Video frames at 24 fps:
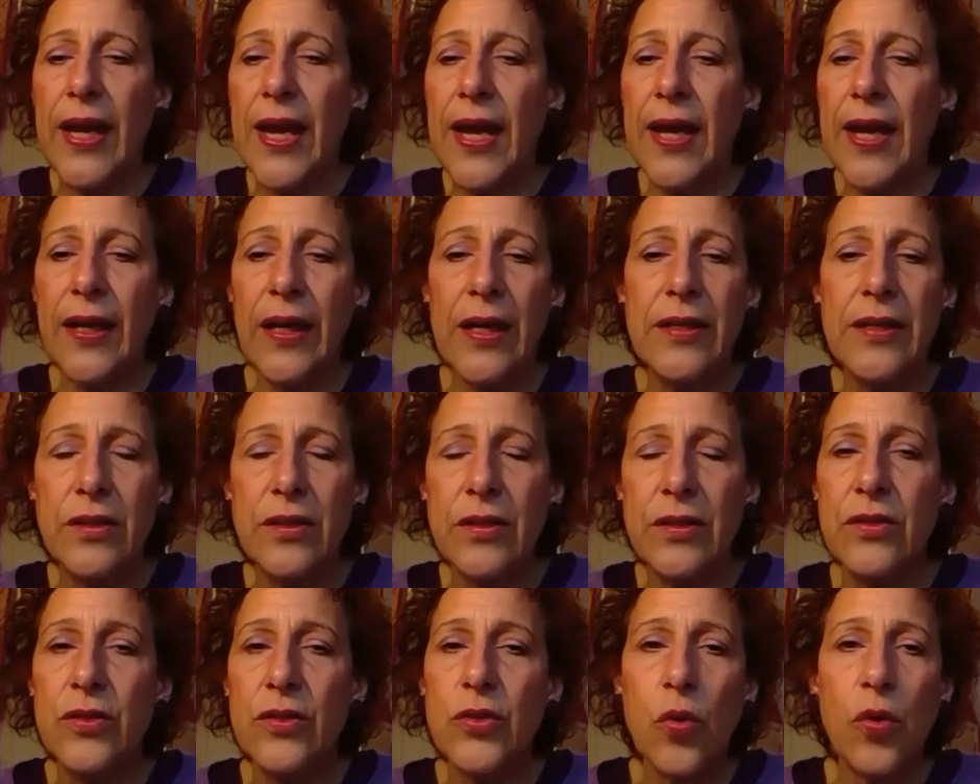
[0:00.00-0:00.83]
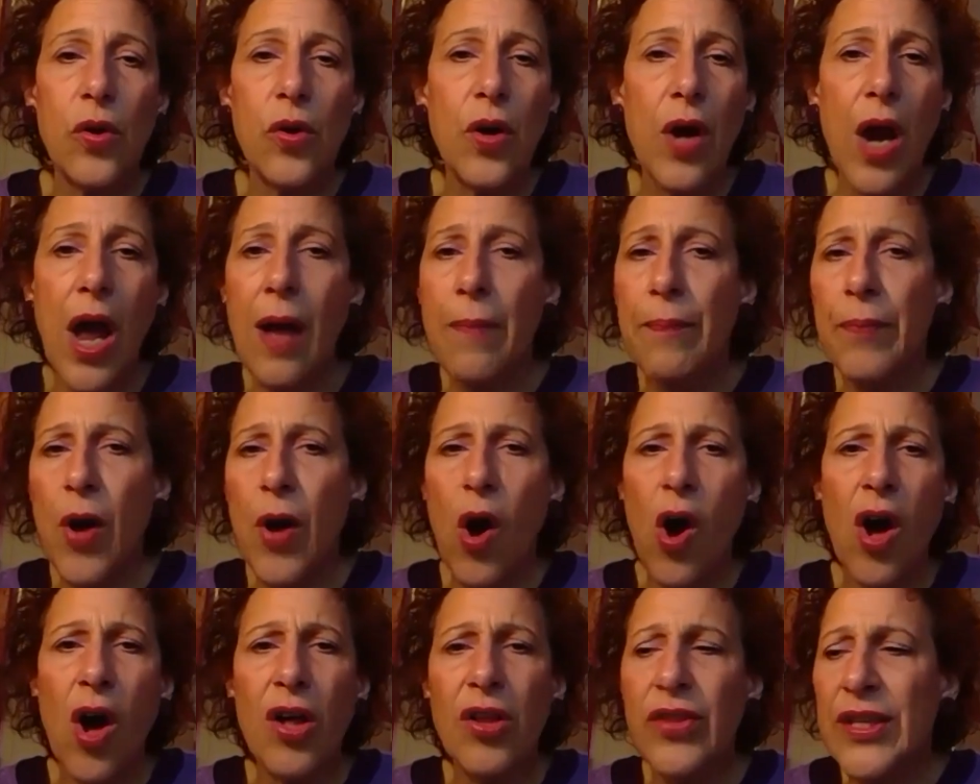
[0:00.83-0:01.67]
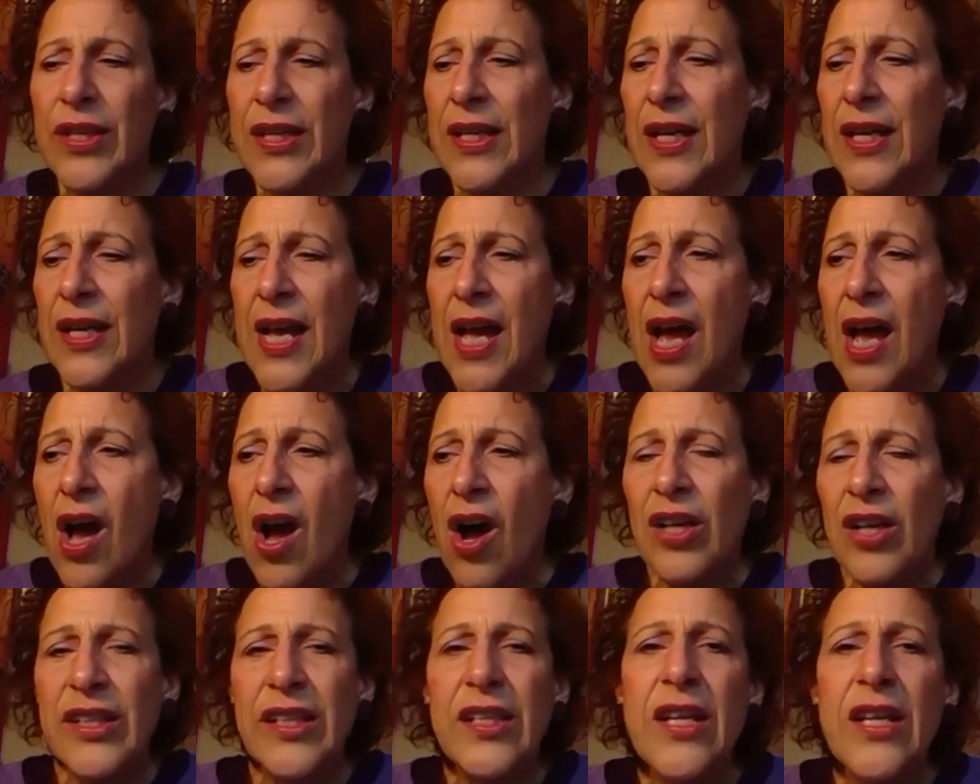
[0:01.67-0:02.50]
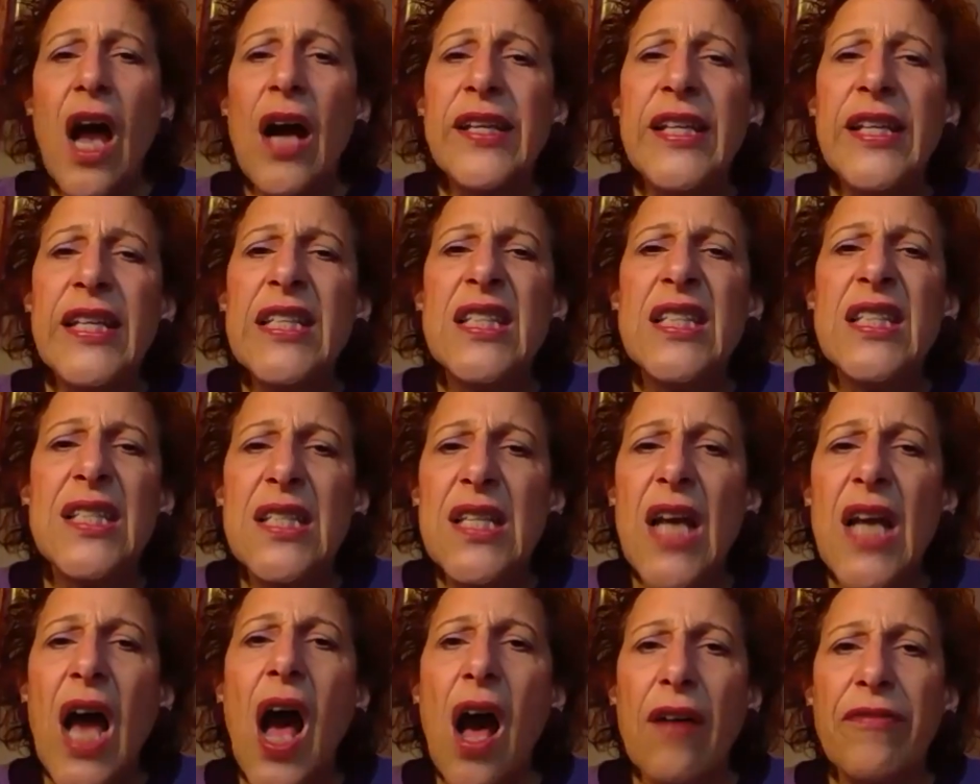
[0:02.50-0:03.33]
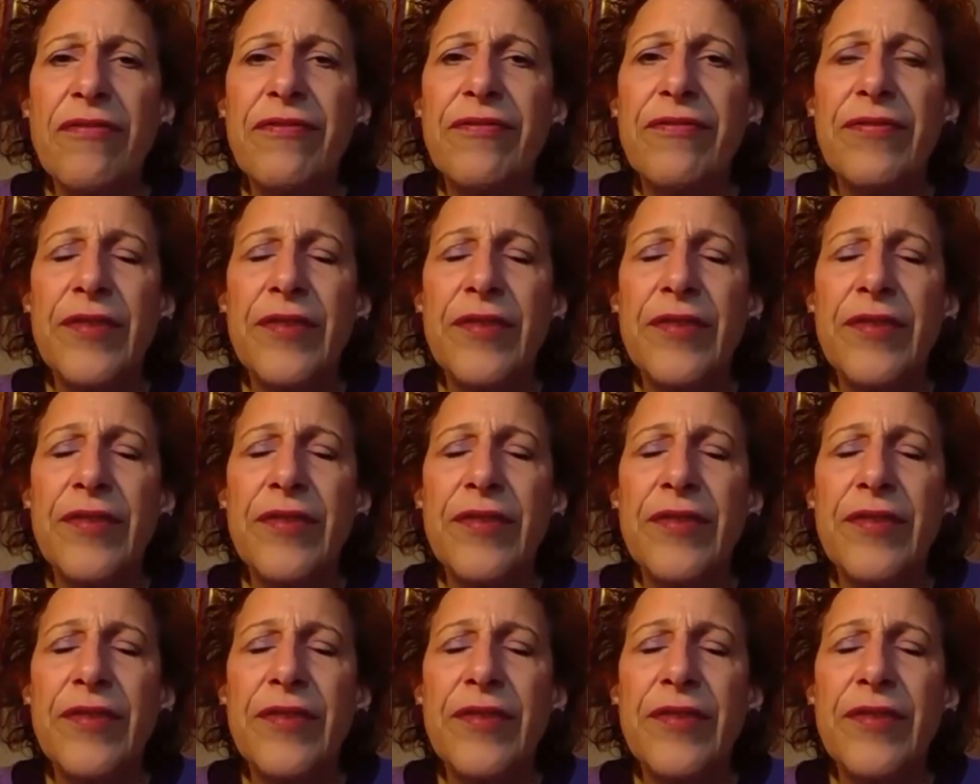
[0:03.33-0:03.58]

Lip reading: it can store up all the yucky stuff